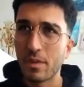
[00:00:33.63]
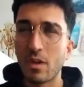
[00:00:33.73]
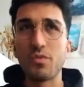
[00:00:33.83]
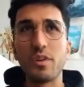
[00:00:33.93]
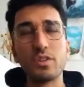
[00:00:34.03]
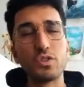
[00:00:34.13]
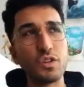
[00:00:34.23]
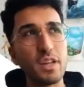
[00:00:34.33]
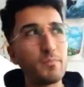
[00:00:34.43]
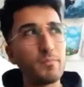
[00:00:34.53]
of a
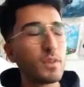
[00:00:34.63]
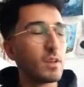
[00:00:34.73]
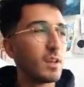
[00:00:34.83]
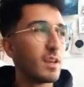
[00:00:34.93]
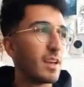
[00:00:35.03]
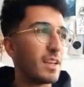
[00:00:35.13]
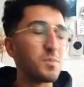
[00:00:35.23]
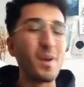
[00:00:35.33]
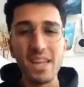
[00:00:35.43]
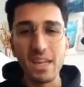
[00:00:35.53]
surname.
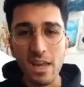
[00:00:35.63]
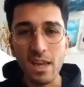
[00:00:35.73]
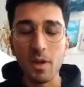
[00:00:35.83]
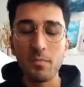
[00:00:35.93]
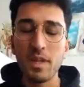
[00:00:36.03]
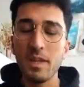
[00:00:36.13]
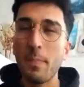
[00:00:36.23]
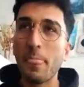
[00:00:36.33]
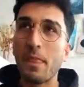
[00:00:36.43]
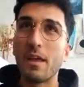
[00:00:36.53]
It's my nickname, I mean.
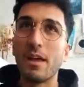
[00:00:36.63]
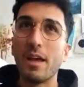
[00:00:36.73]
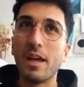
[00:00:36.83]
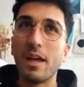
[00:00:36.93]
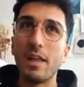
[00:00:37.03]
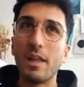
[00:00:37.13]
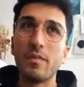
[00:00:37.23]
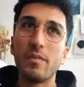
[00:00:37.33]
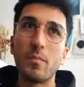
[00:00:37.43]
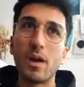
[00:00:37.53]

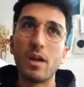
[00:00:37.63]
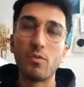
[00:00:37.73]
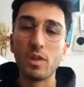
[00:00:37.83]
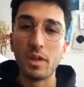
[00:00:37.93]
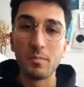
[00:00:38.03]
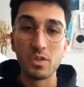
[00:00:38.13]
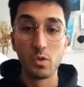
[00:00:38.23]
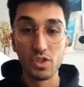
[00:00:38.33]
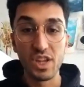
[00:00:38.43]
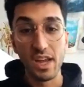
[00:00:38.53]
And my real name is
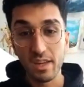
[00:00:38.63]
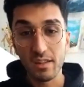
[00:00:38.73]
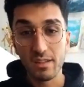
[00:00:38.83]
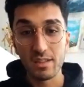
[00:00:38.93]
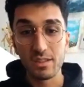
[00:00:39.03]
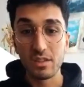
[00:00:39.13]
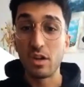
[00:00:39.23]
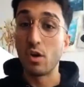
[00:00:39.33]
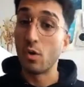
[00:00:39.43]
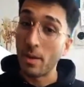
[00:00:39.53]
Hossein. It's an
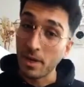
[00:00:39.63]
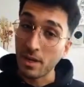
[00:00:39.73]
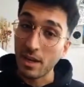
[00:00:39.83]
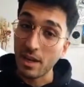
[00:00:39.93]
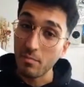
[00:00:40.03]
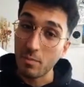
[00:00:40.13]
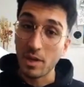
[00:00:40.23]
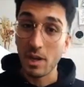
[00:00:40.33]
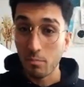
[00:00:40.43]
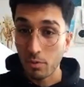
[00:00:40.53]
Arabic name,
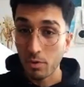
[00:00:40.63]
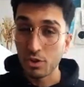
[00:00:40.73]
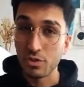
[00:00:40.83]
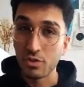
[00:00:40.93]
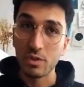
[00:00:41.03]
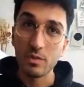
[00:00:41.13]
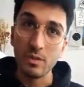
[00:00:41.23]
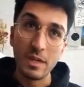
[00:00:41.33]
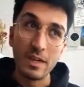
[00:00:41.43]
but I'm Persian though.